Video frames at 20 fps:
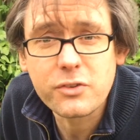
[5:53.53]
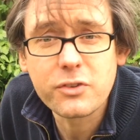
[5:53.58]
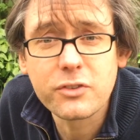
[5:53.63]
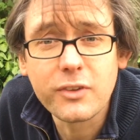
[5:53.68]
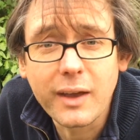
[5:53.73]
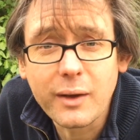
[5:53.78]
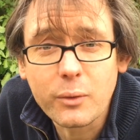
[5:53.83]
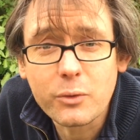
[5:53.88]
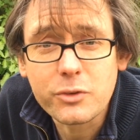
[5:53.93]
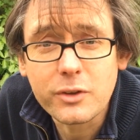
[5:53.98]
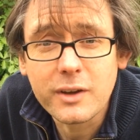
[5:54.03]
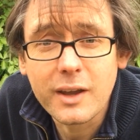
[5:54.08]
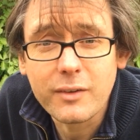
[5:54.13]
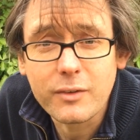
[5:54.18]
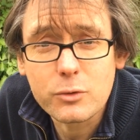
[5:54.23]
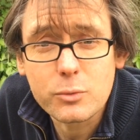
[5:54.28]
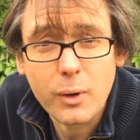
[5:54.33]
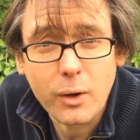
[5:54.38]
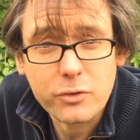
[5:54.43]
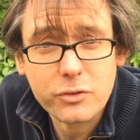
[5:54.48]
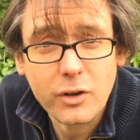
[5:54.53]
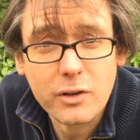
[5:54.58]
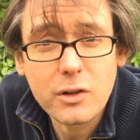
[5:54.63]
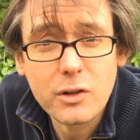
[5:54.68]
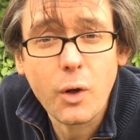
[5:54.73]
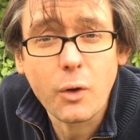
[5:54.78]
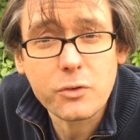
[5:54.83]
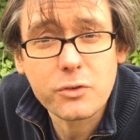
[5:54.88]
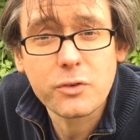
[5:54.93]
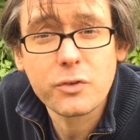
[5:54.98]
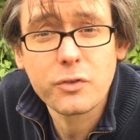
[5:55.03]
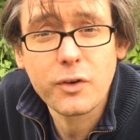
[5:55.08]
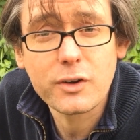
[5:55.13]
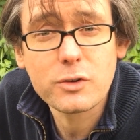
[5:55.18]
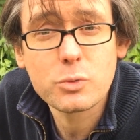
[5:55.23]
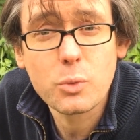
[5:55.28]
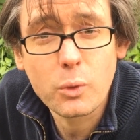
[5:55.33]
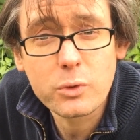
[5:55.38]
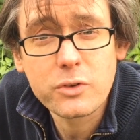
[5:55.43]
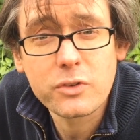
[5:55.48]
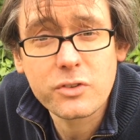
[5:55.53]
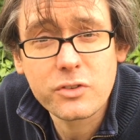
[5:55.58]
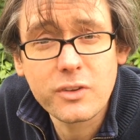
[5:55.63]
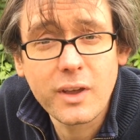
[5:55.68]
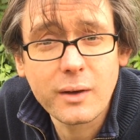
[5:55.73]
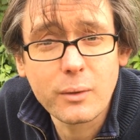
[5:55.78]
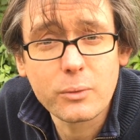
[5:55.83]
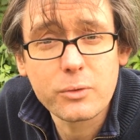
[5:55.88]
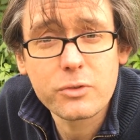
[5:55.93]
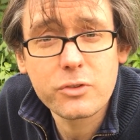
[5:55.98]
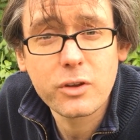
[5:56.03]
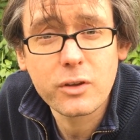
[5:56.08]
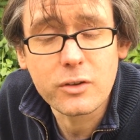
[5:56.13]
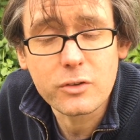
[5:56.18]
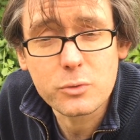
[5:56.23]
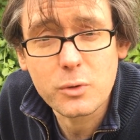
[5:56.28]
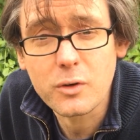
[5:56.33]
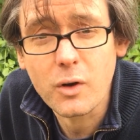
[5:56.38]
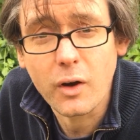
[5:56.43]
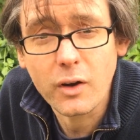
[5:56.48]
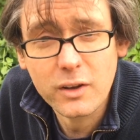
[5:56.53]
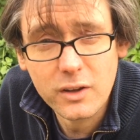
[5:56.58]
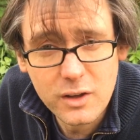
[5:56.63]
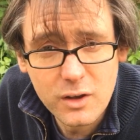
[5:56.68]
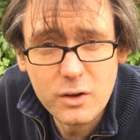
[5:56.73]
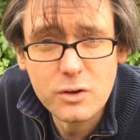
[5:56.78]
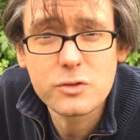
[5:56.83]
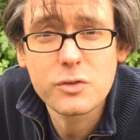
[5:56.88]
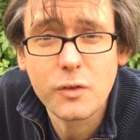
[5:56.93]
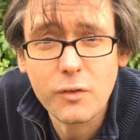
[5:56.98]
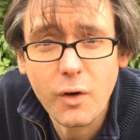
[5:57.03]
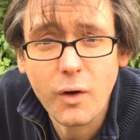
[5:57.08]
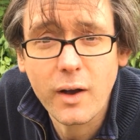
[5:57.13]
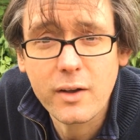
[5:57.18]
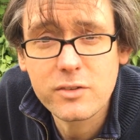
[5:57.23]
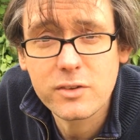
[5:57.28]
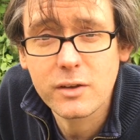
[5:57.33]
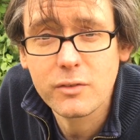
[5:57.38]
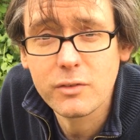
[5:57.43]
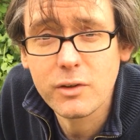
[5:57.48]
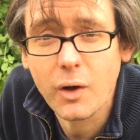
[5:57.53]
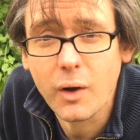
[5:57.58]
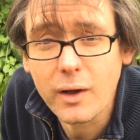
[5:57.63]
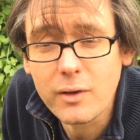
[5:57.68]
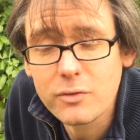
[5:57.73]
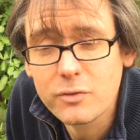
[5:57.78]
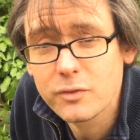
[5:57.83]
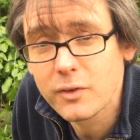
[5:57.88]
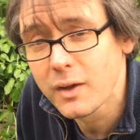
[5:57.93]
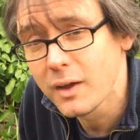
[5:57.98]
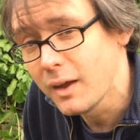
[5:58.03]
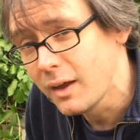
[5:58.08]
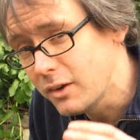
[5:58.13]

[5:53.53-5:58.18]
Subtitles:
of snails in here as well, so lots of freshwater snails too. So we've got a huge variety of life